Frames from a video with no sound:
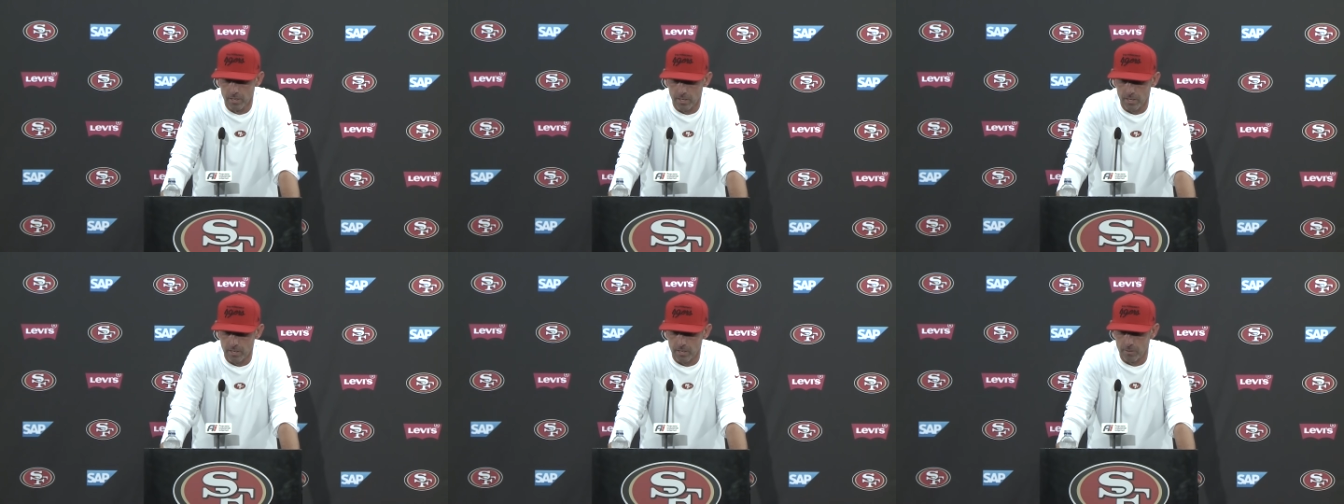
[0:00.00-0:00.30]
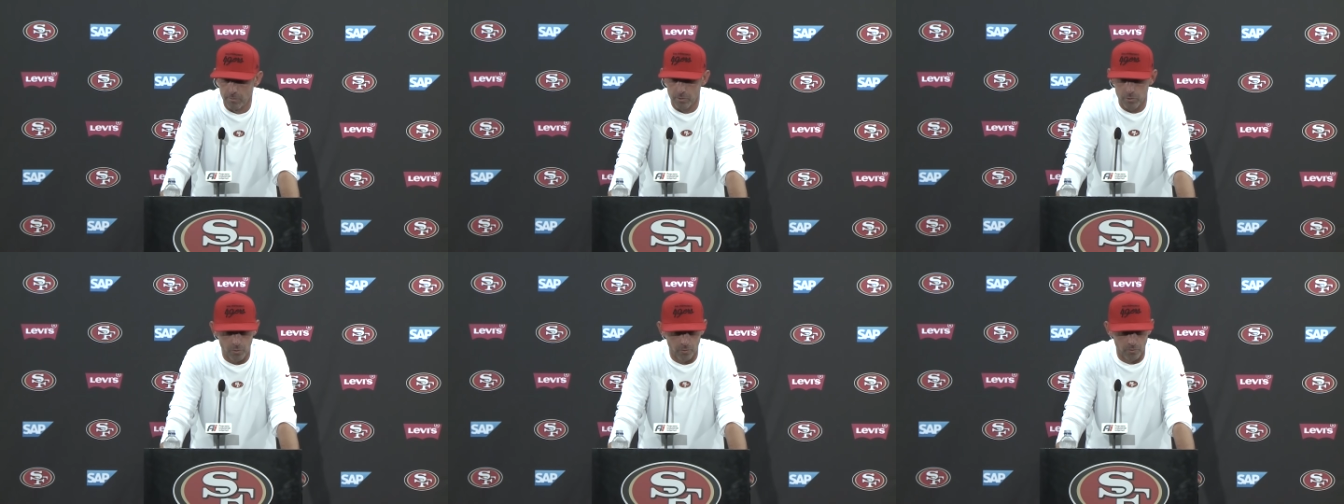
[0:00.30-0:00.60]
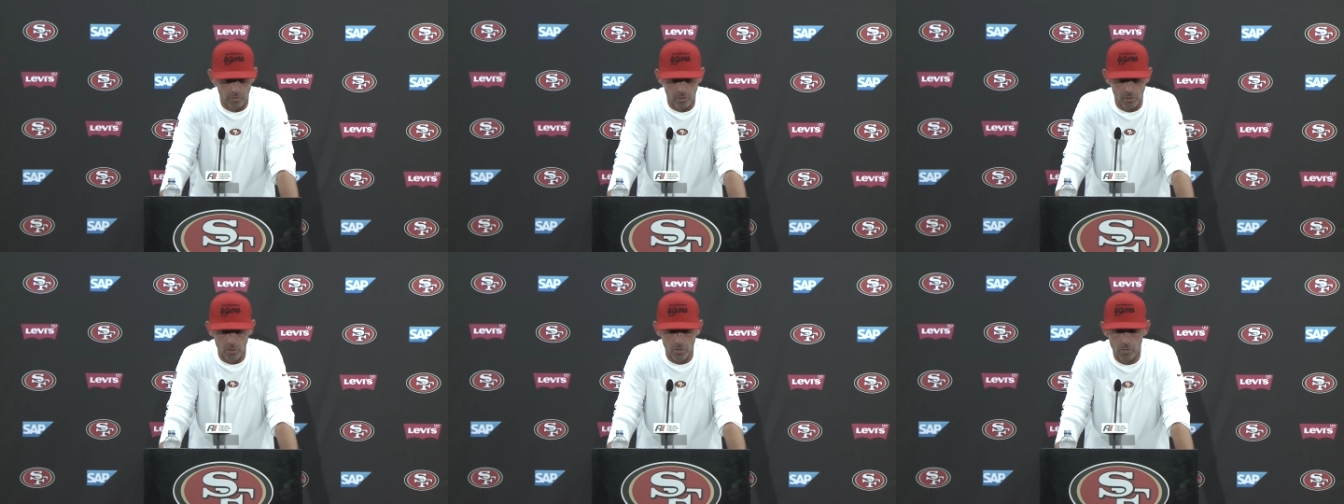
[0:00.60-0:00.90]
um, which
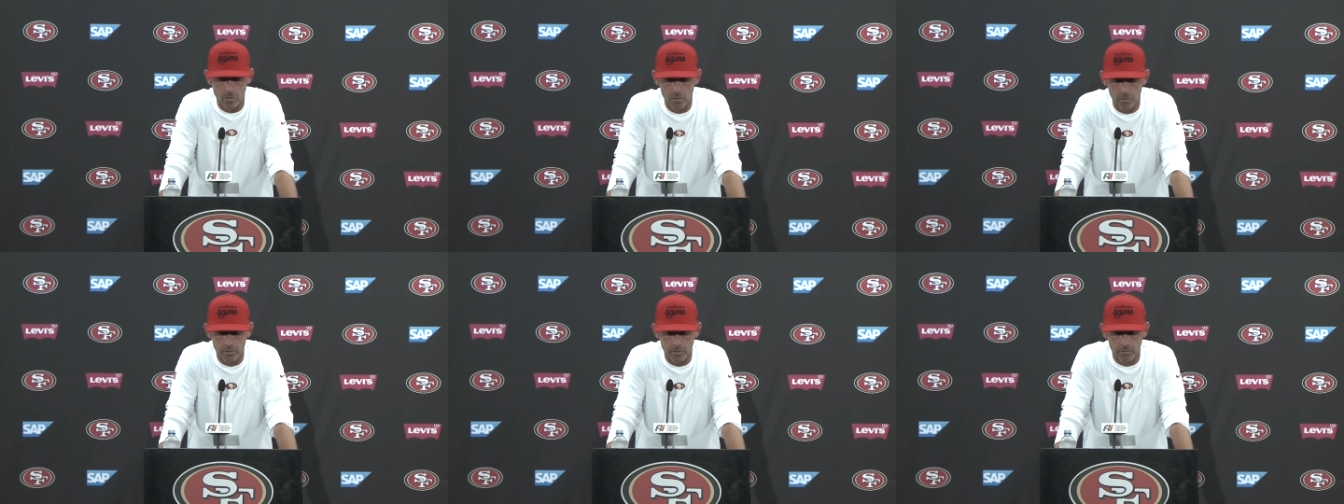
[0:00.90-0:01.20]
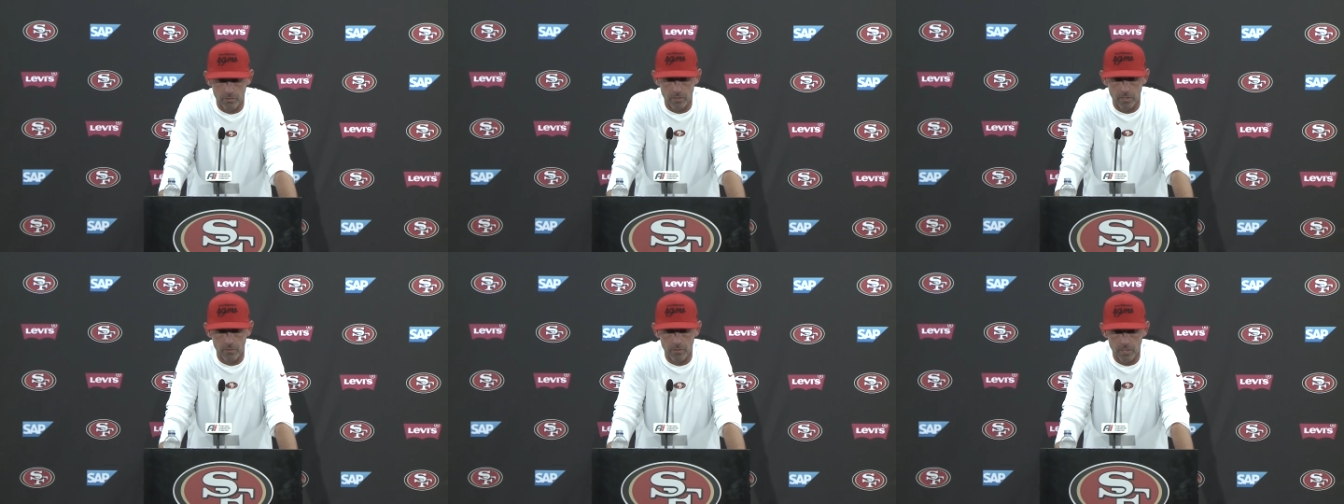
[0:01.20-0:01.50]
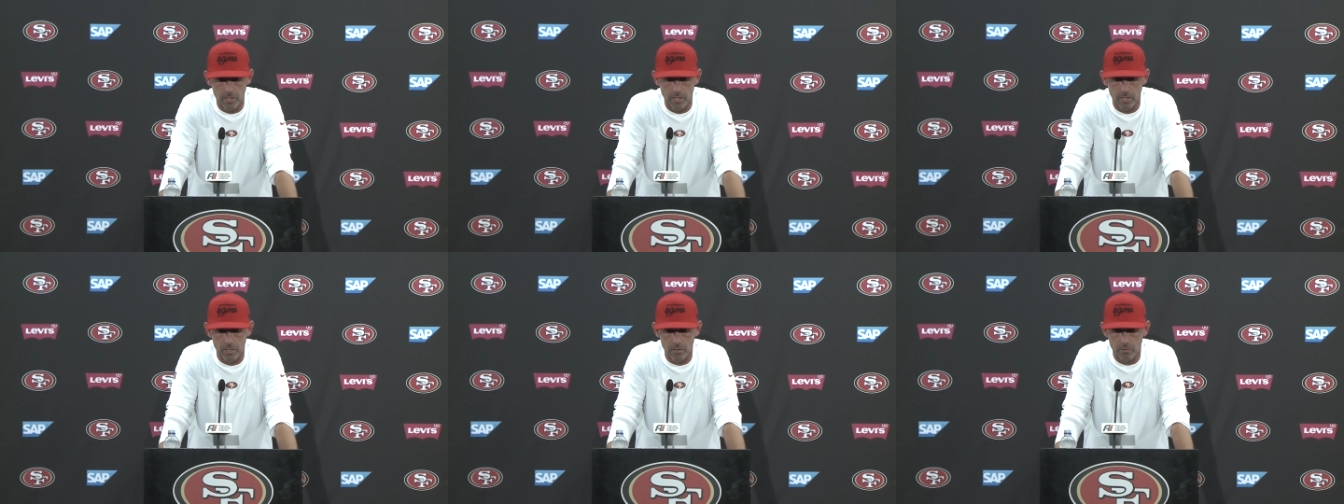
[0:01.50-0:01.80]
was the goal to see if
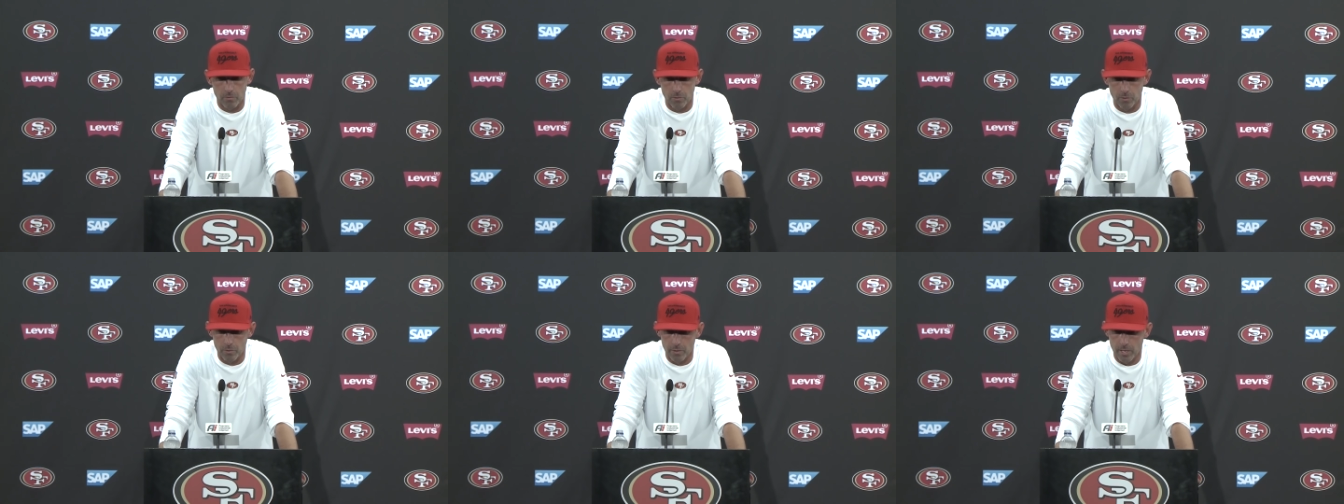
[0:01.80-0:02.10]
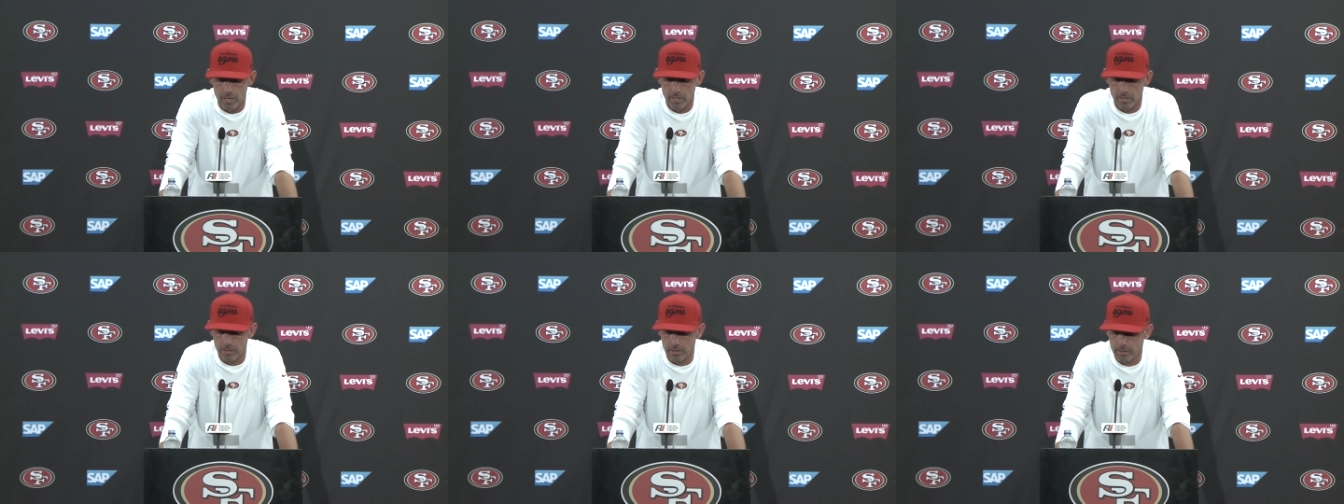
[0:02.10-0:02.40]
he could get through that.